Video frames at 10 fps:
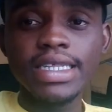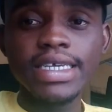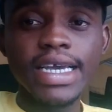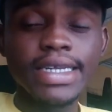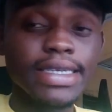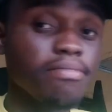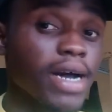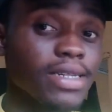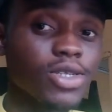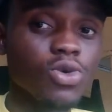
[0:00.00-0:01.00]
the
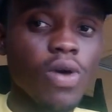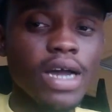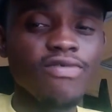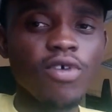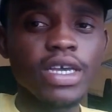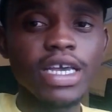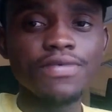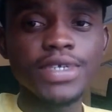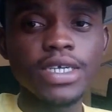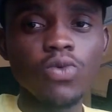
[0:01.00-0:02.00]
18-man squad for
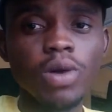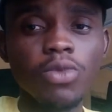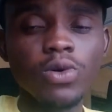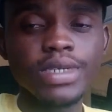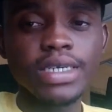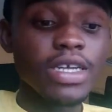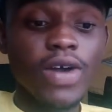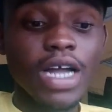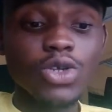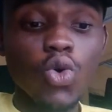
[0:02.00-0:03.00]
AFC Wimbledon. They
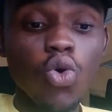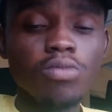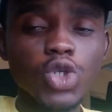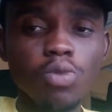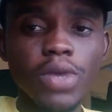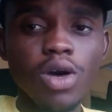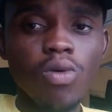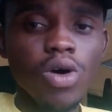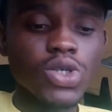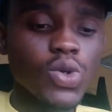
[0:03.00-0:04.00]
were at home to
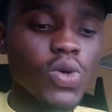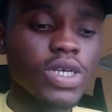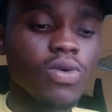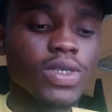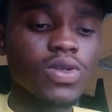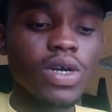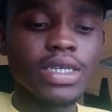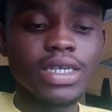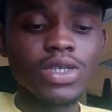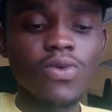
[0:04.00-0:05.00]
Millwall, so he was not
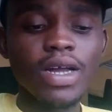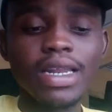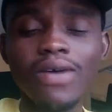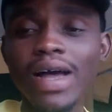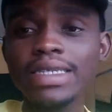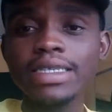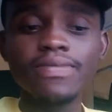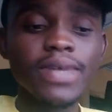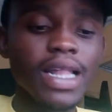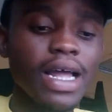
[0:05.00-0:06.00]
in the squad. Now,
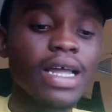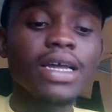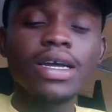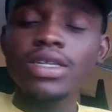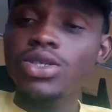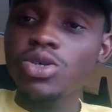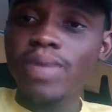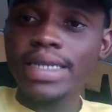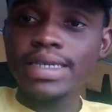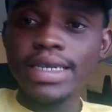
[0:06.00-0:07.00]
Aston Villa took
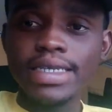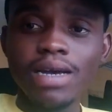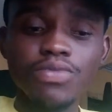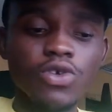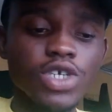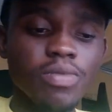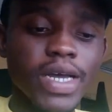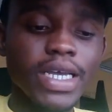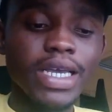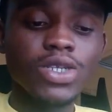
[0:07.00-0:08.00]
part in the championship
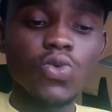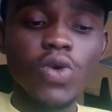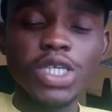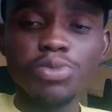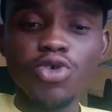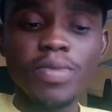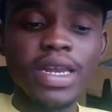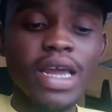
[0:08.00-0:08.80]
against West Brom, and